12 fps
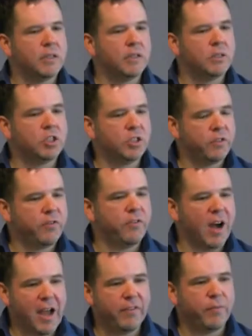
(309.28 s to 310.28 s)
just
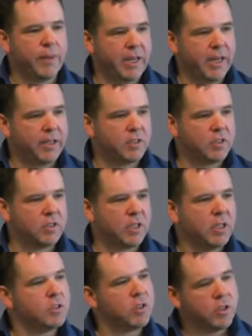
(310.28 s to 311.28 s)
5 minutes,
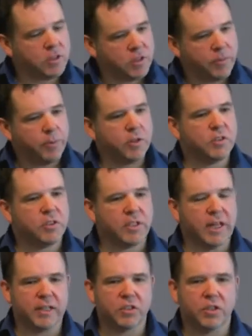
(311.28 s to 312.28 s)
turn to the person
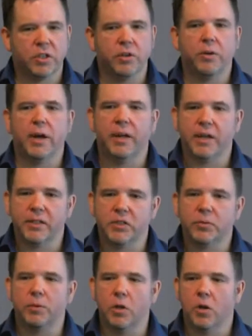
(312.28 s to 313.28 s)
next to you and
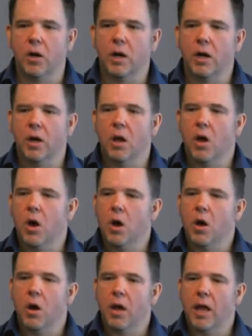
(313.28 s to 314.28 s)
explore,
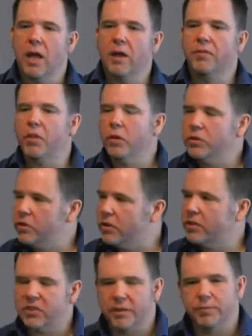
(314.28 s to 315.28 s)
if those are the
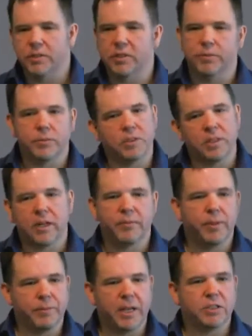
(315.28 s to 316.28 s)
symptoms that I've
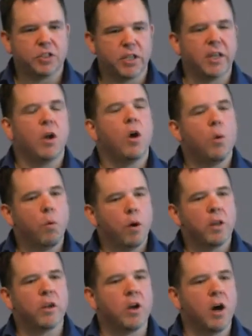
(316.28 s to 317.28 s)
been mentioning, what are
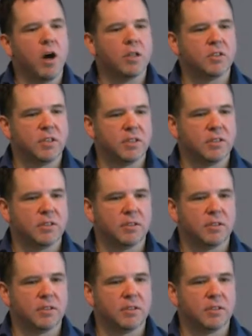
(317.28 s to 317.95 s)
the causes?